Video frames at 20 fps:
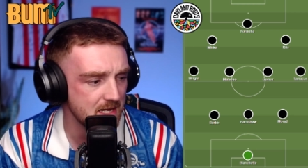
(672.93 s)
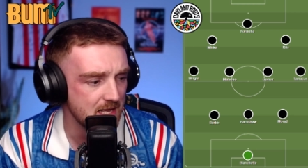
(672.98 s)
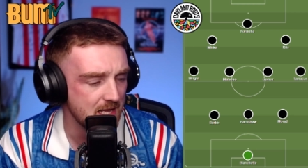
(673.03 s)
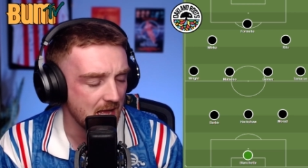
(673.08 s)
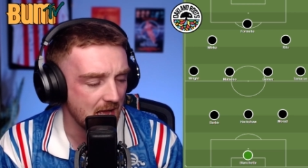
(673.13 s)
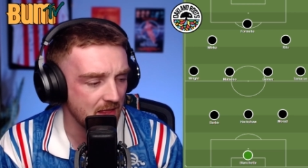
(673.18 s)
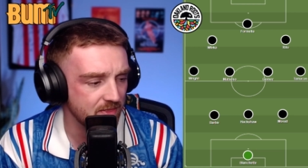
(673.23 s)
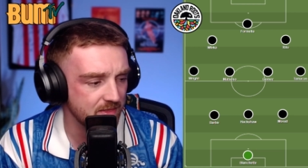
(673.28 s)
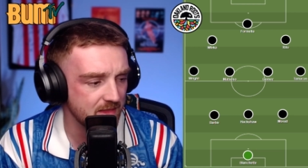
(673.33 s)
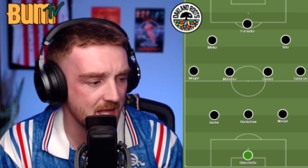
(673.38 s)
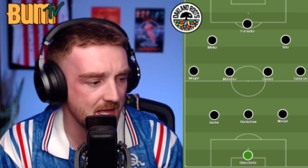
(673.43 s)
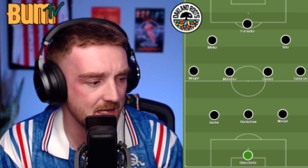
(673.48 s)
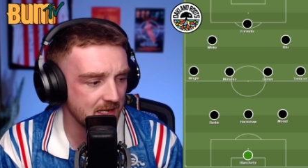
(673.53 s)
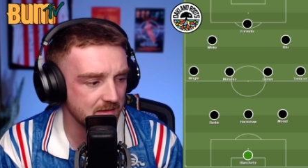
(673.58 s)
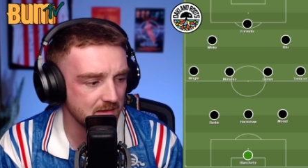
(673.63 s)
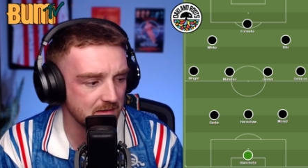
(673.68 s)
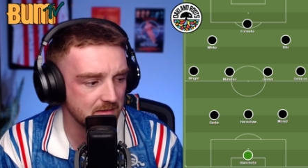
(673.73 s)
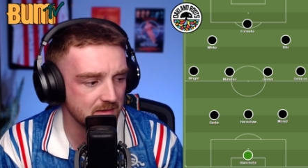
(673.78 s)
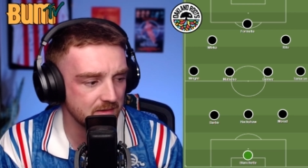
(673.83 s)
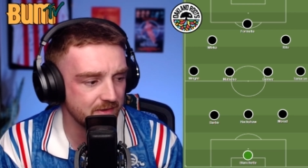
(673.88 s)
and then
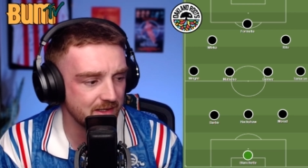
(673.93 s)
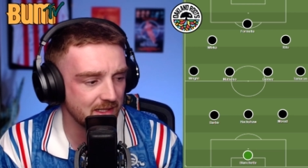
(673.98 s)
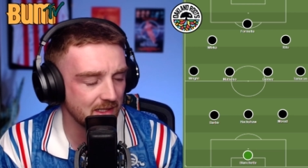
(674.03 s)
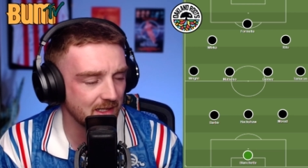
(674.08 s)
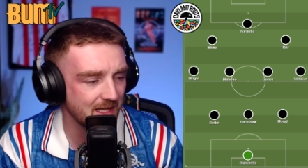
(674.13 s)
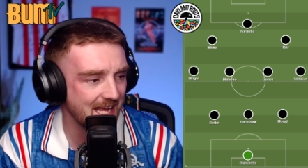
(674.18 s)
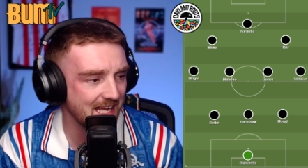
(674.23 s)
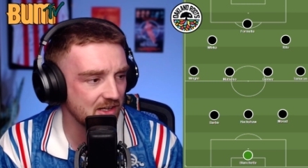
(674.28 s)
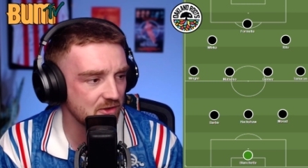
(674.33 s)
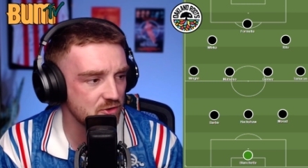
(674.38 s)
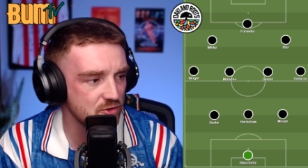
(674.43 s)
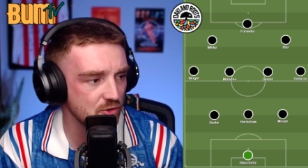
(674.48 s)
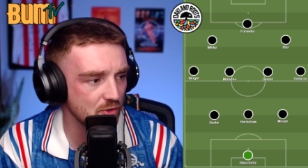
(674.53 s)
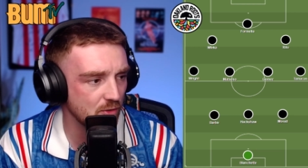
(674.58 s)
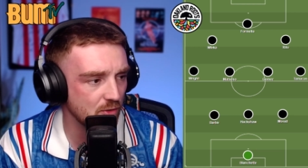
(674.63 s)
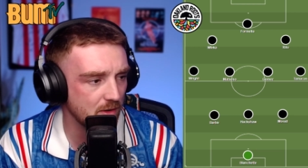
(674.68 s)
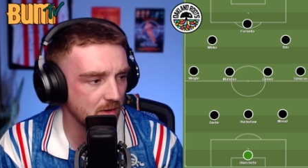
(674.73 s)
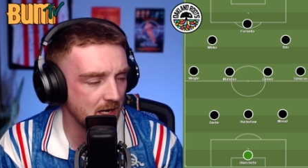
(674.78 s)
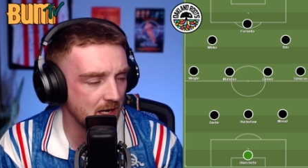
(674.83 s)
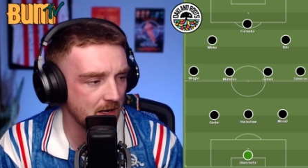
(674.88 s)
Neville
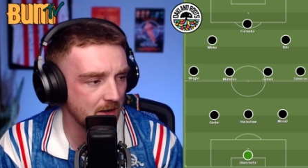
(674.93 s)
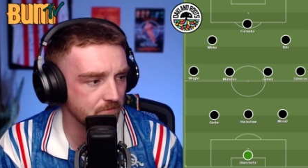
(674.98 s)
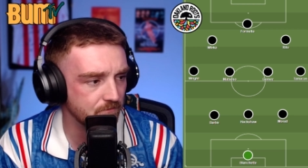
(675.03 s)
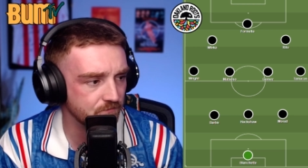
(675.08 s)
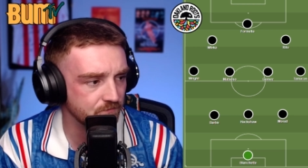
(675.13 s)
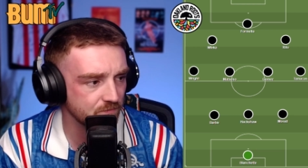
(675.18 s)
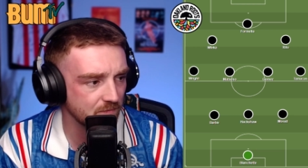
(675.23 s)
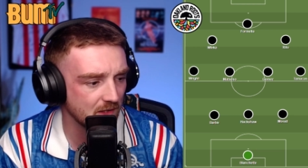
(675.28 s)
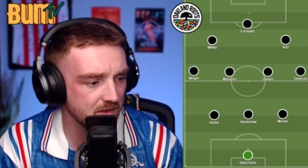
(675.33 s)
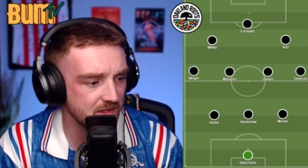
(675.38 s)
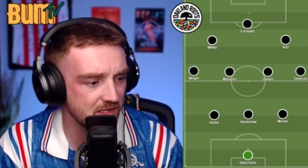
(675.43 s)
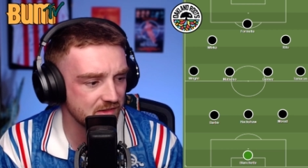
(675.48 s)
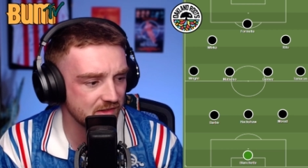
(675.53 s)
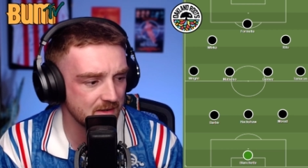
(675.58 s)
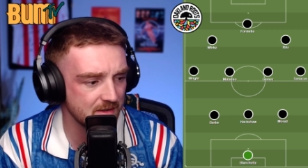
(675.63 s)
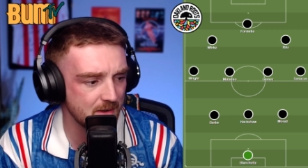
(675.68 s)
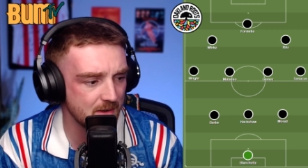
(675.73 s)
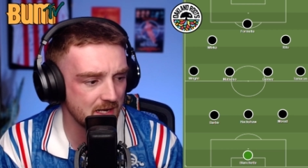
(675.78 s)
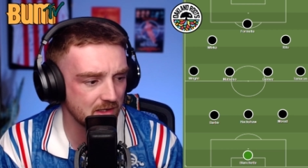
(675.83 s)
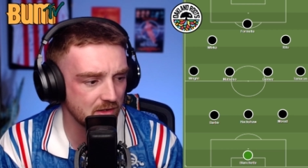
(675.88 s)
Hackshaw, um, the centre
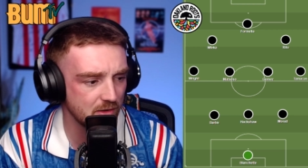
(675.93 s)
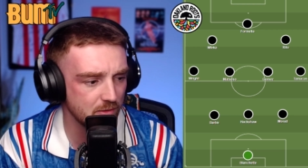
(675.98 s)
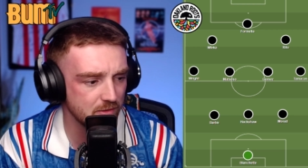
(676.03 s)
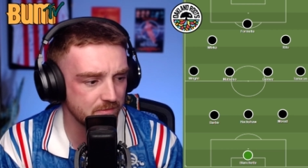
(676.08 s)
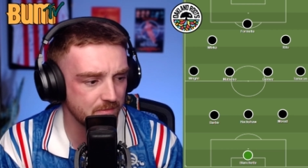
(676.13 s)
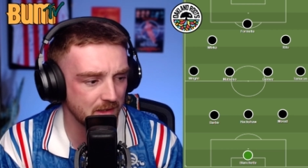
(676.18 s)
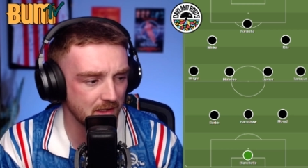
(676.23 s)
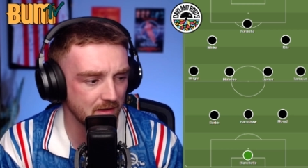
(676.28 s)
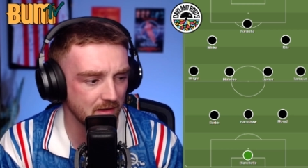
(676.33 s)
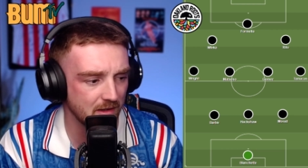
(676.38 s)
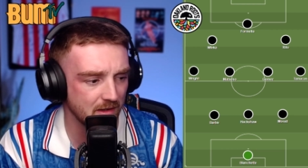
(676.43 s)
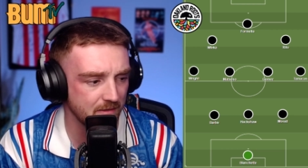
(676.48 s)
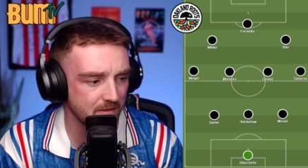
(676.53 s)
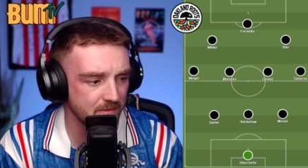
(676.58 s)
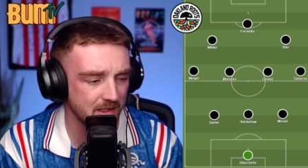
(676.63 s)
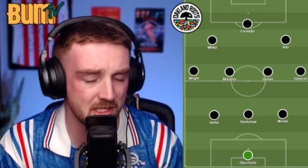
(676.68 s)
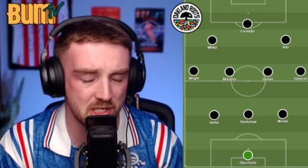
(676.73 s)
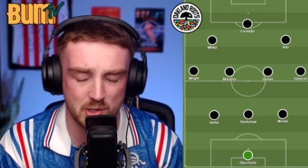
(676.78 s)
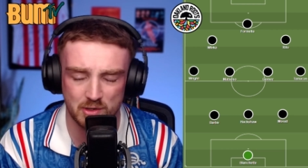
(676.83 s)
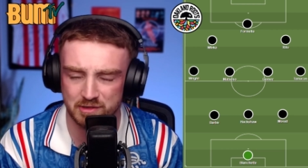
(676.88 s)
back who has been in, been in
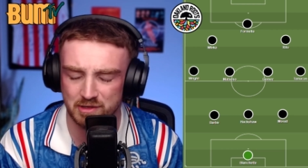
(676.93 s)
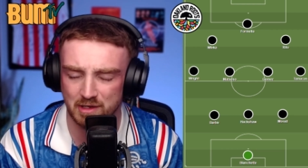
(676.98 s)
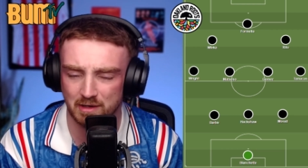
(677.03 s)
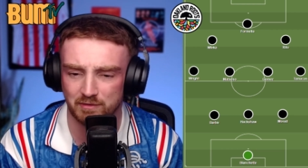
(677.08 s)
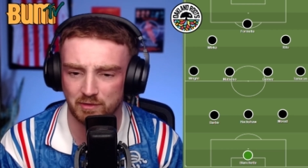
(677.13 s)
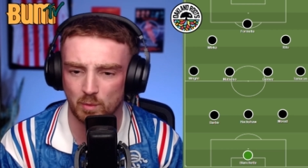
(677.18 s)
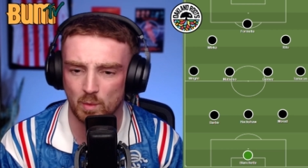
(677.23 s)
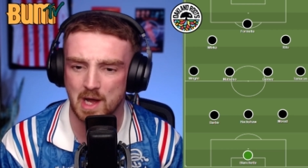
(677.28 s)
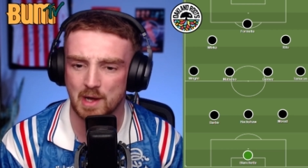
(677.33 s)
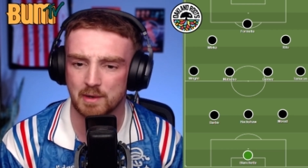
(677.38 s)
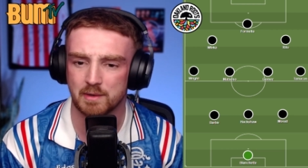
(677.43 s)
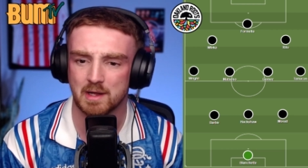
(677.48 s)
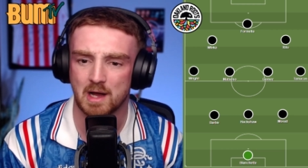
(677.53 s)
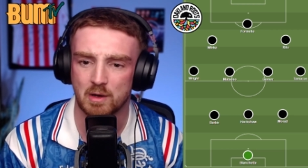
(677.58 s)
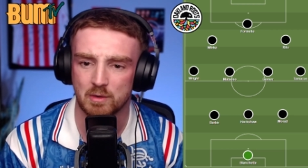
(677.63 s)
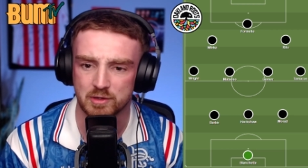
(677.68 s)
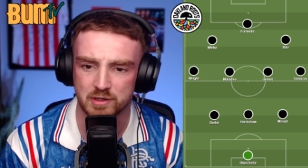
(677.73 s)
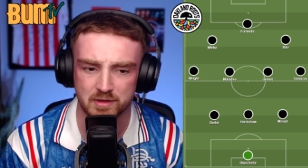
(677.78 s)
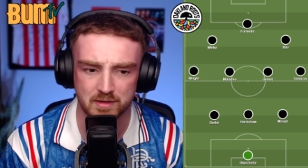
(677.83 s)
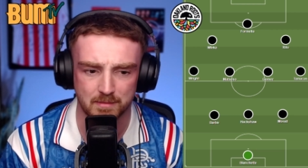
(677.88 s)
the USL for a while now,
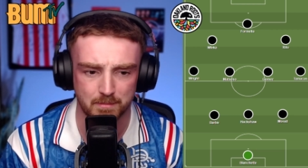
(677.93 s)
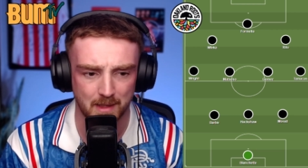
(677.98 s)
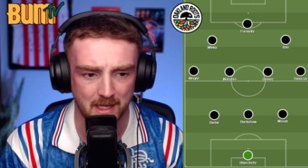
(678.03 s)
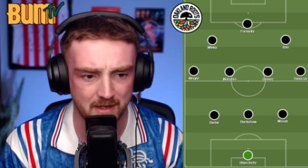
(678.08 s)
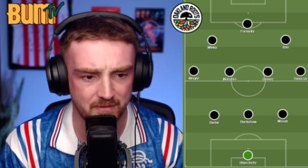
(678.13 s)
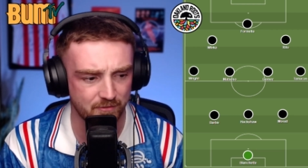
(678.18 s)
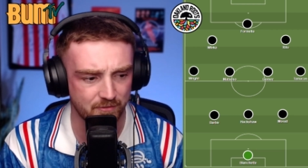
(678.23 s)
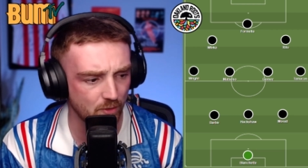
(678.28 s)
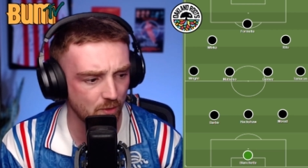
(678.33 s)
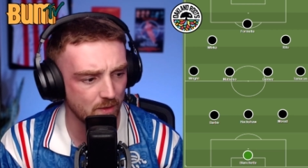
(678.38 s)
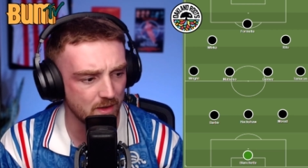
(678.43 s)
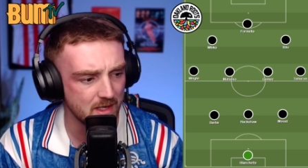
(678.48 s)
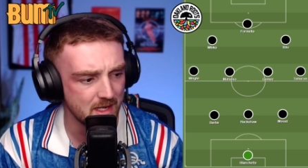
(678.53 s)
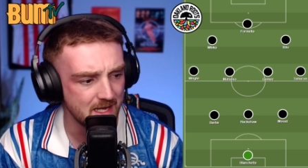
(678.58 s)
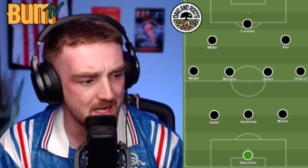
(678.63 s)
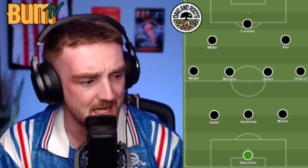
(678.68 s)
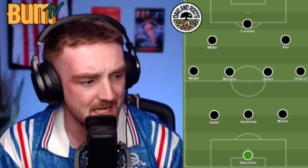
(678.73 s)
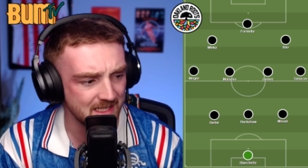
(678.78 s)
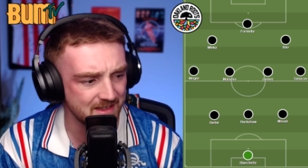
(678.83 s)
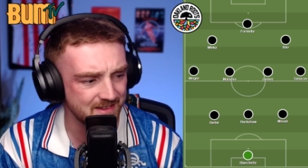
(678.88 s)
used to play for
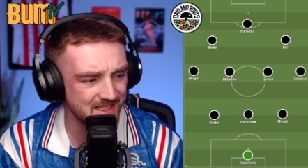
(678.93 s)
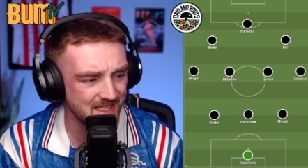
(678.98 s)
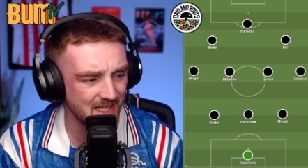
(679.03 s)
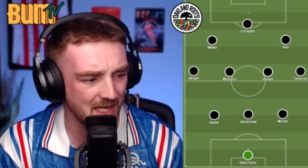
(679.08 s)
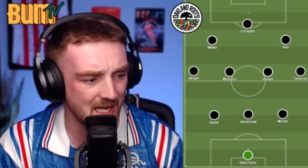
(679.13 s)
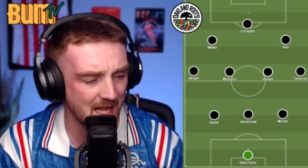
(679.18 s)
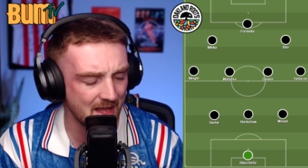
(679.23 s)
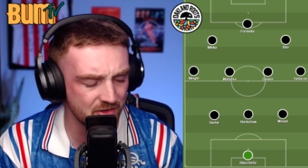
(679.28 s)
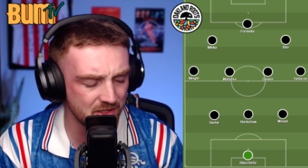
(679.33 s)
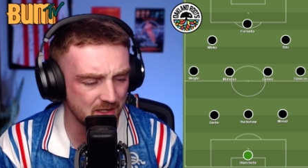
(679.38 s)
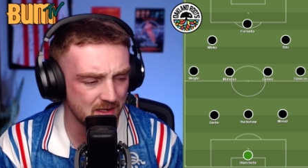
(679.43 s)
Indy 11.